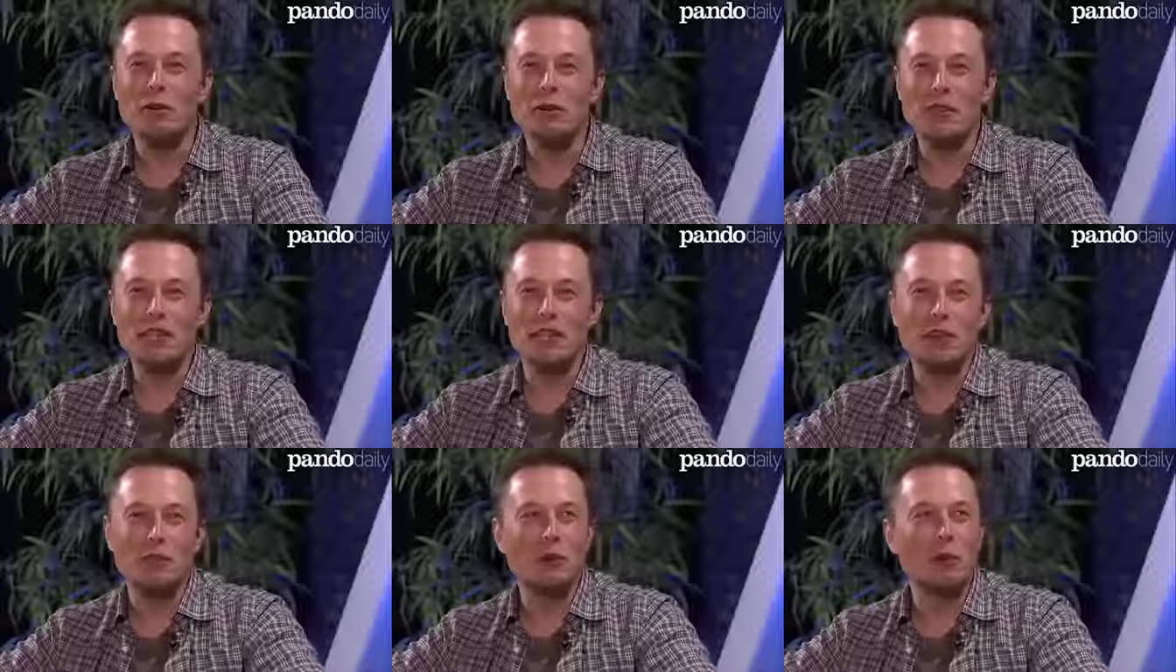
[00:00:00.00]

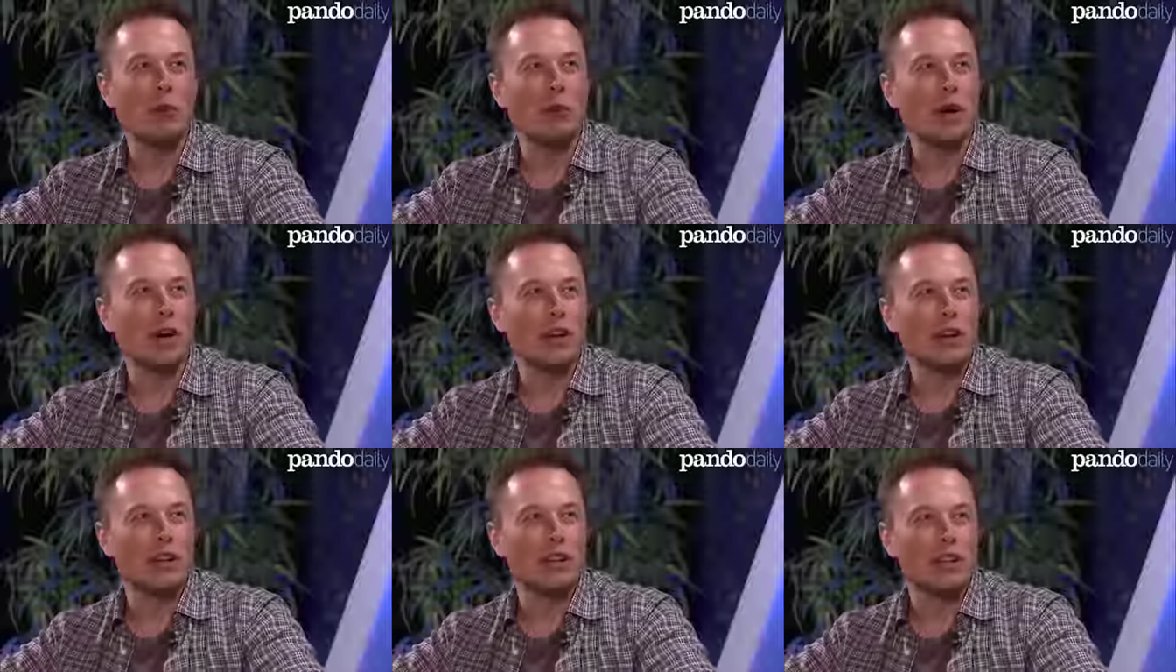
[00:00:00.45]
probably number
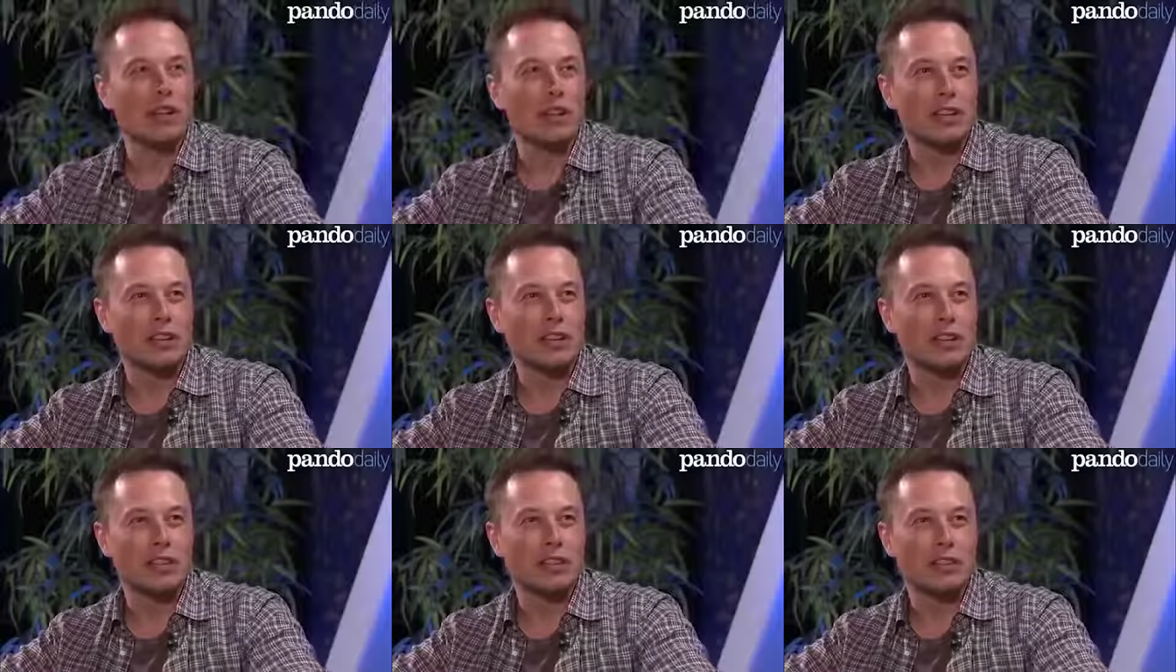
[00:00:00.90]
one on
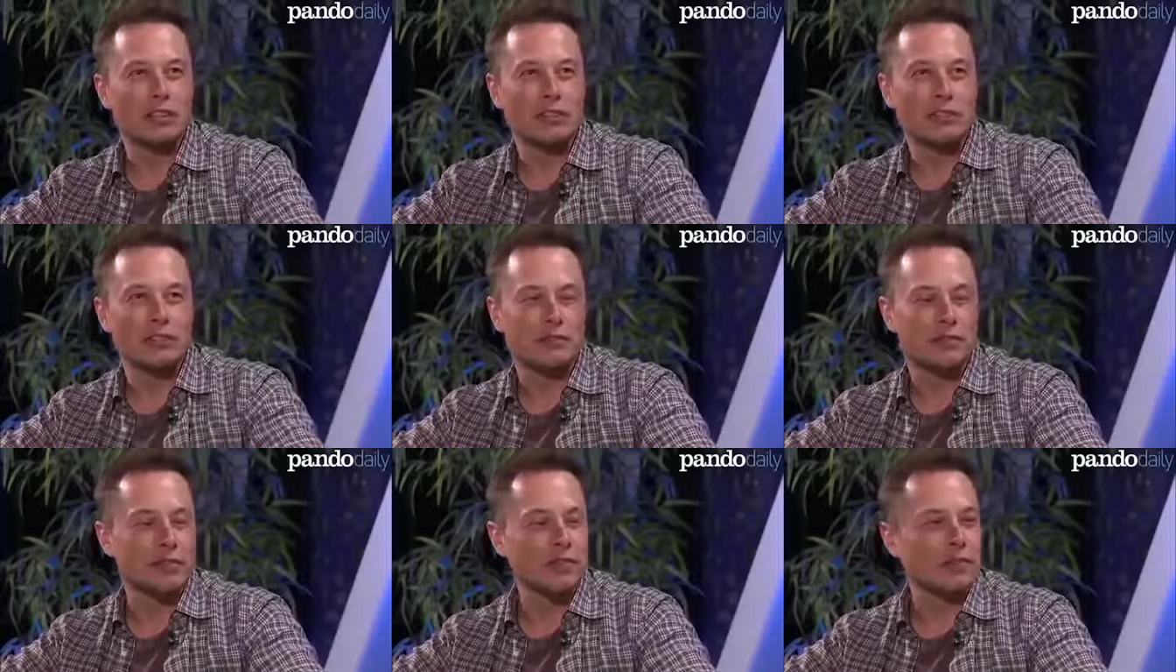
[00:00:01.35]
the list
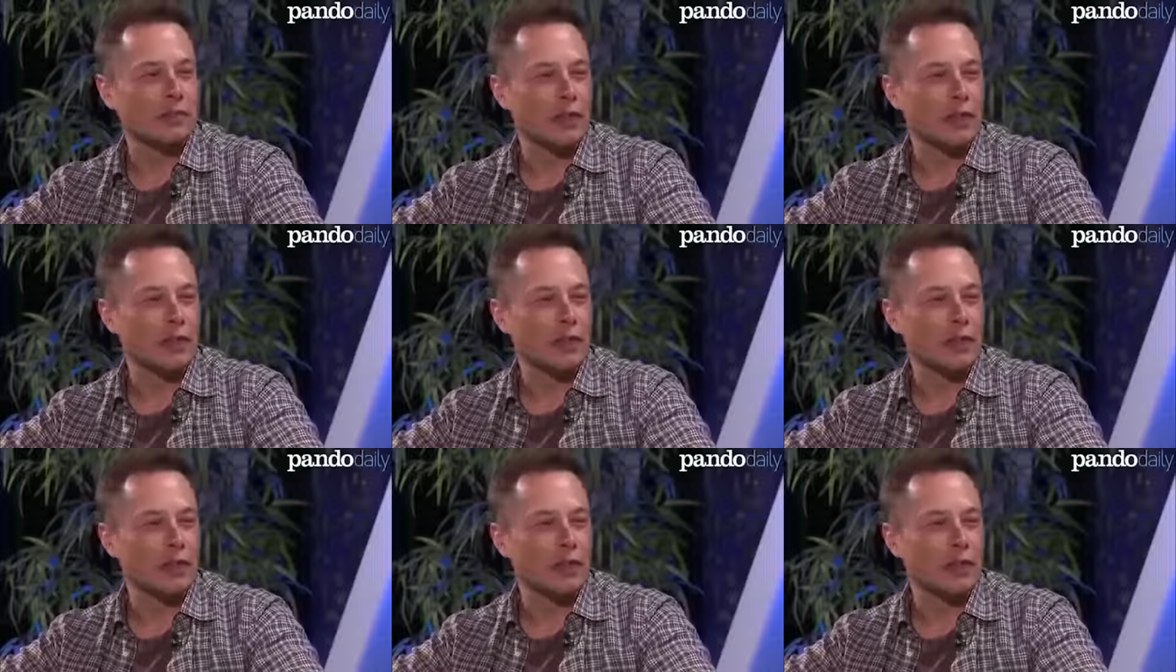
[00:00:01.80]
of